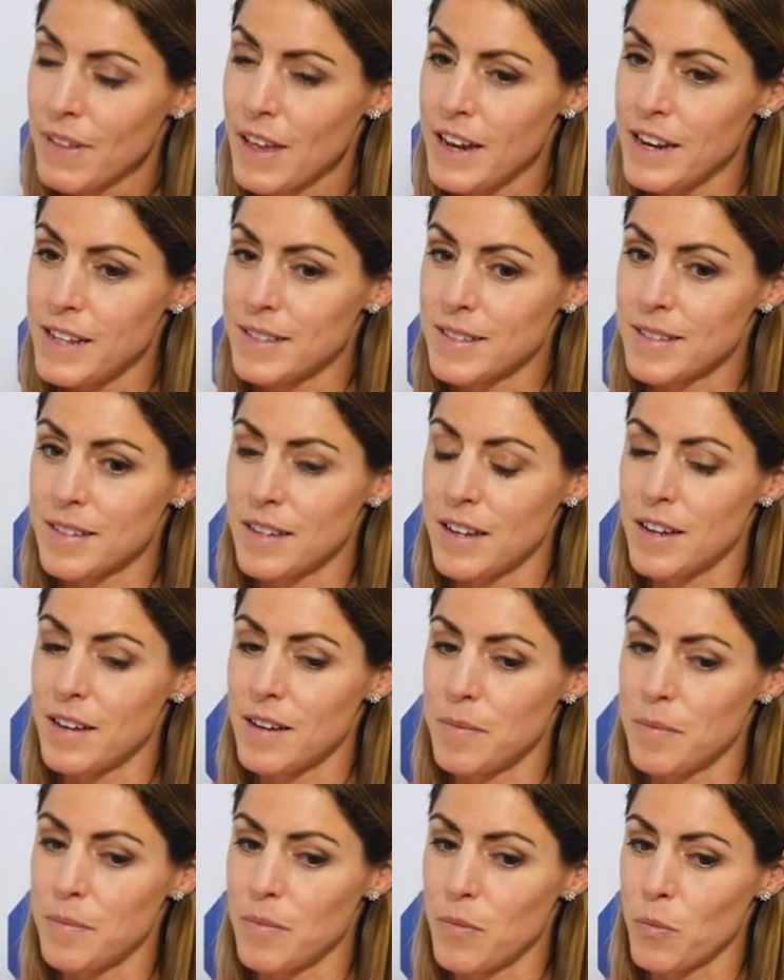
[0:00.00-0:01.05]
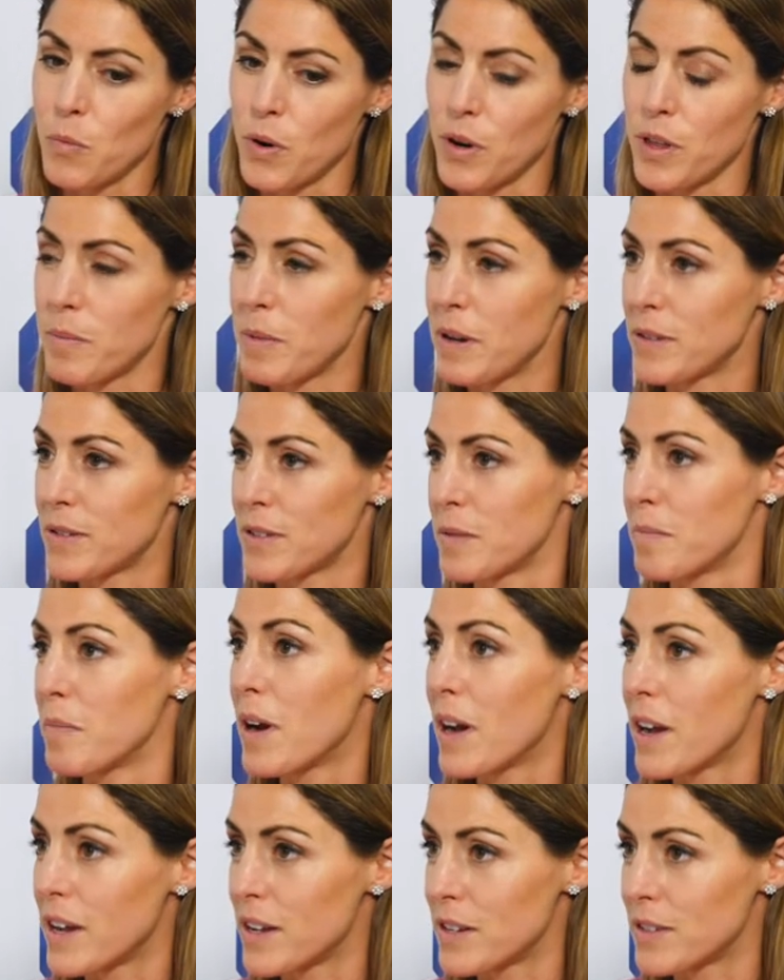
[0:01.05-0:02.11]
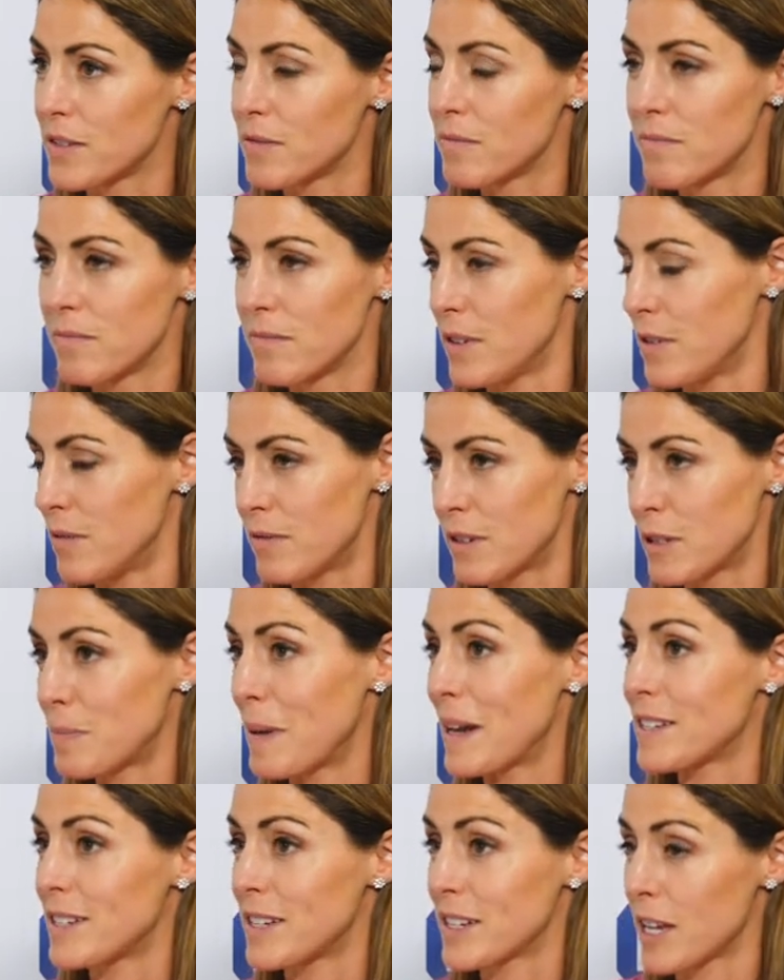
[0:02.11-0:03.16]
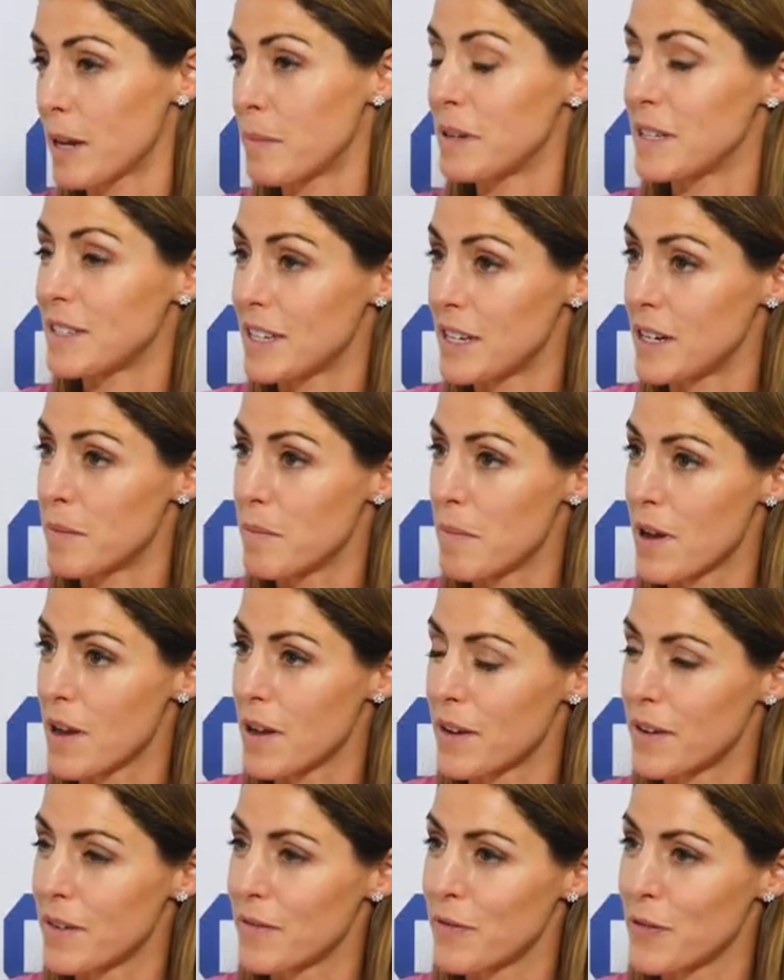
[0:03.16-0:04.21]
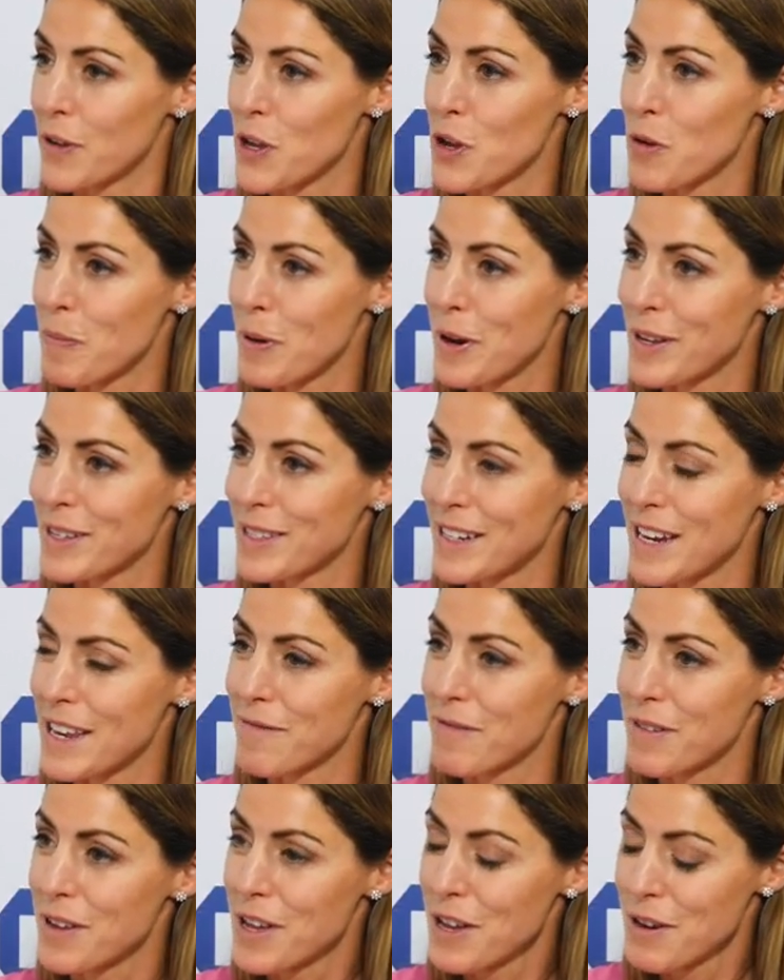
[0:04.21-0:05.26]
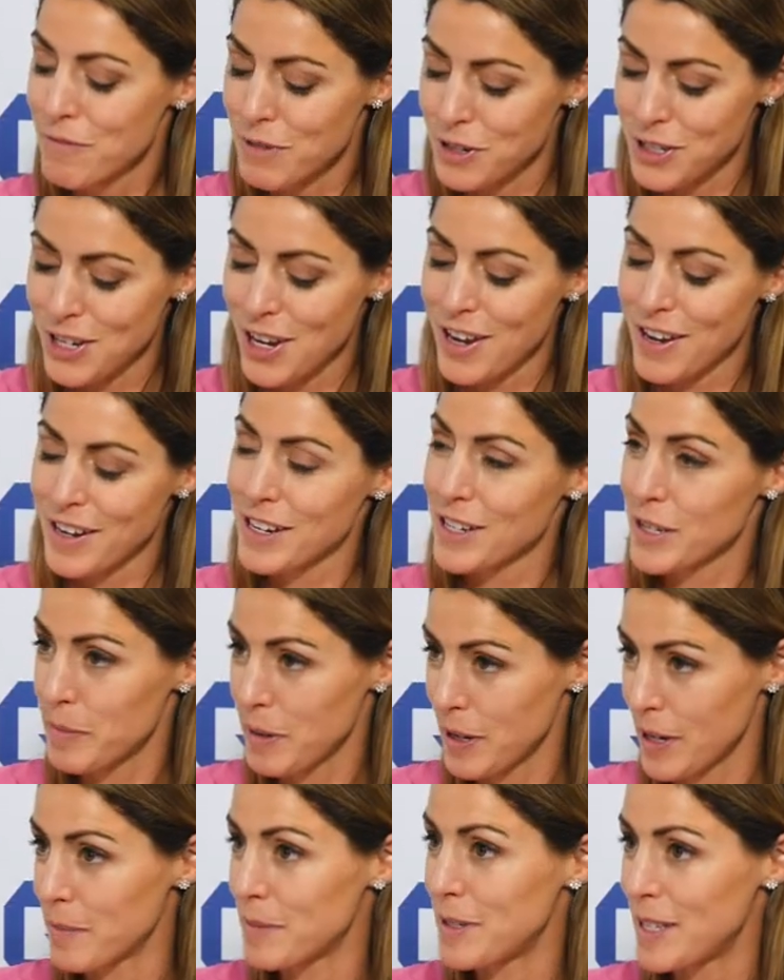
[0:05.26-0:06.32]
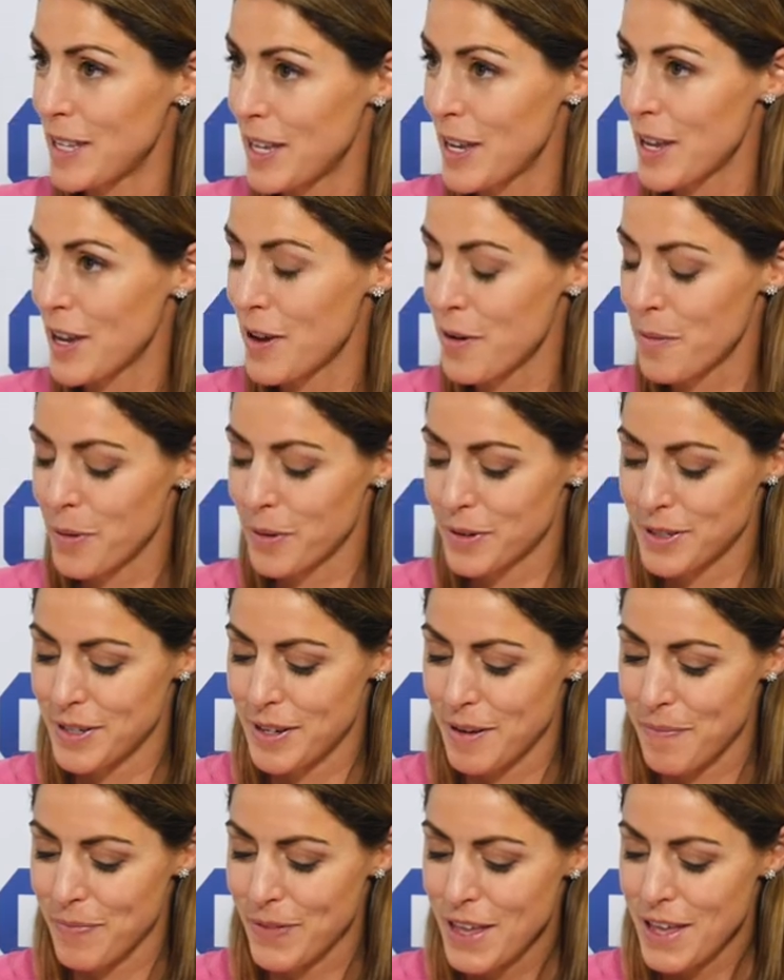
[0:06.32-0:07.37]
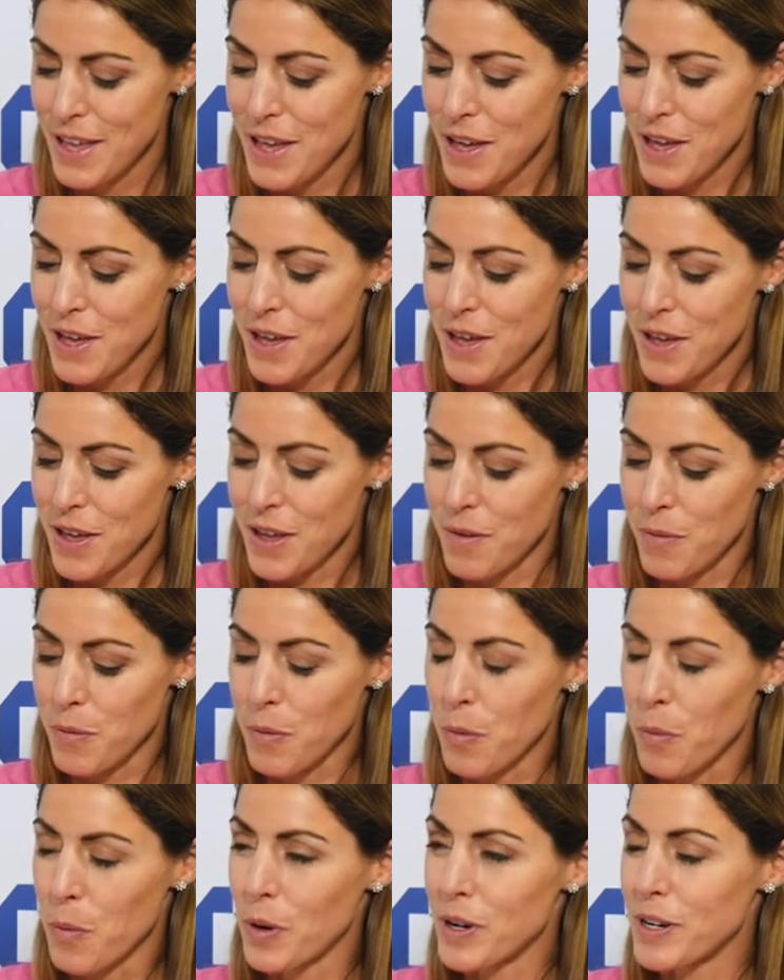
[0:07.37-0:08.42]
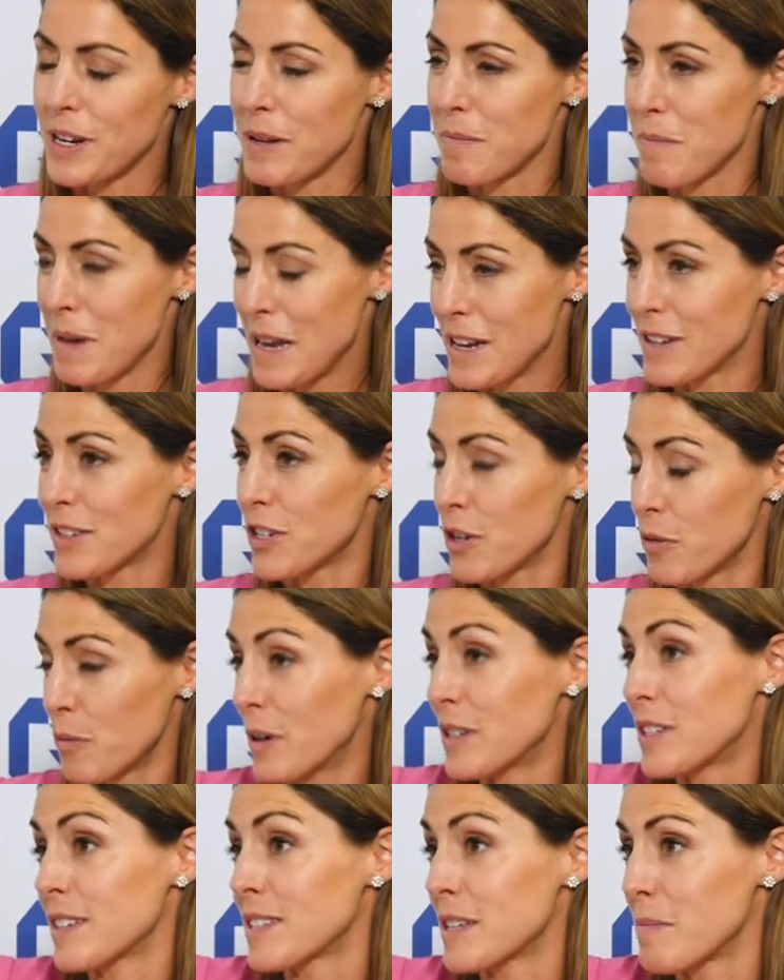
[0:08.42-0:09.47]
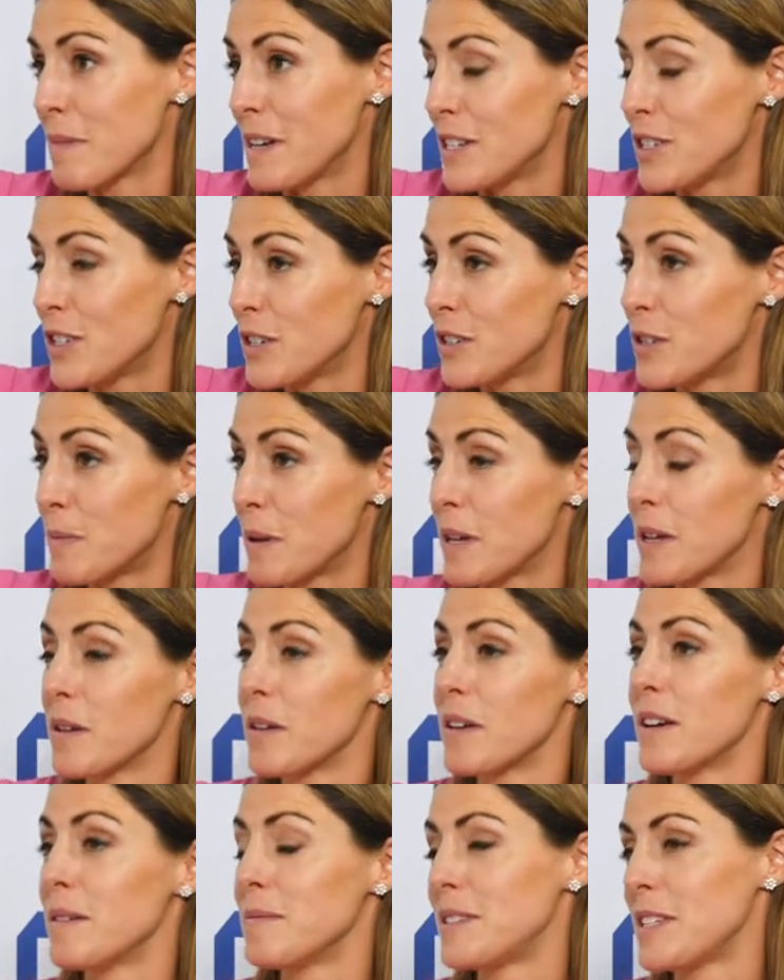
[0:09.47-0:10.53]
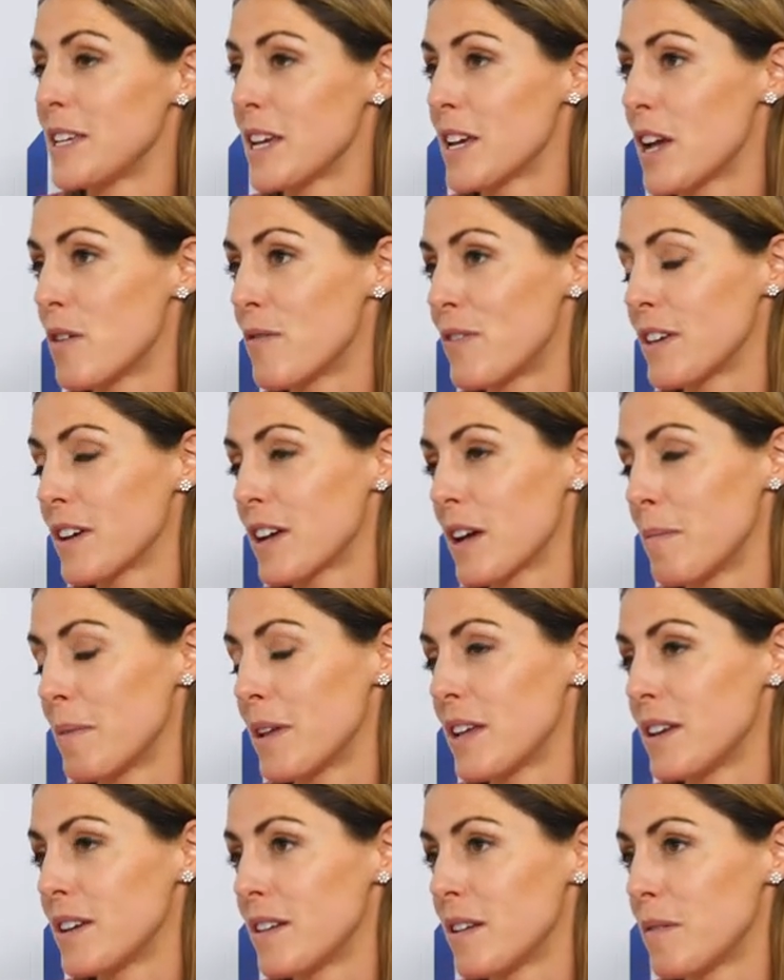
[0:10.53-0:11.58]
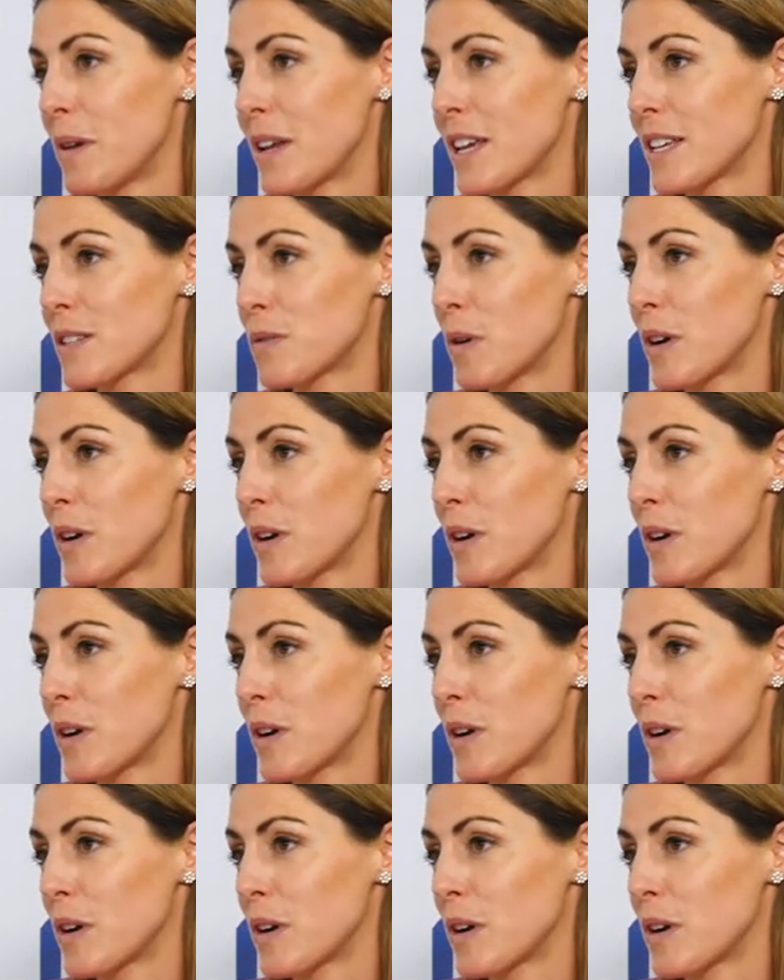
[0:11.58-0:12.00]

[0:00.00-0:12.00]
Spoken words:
And it's one of the most admired and respected companies in Oman. For you personally, returning to become CEO, what Yeah, what did it mean to you? What does it mean to you to be CEO of that company? And I mean, I guess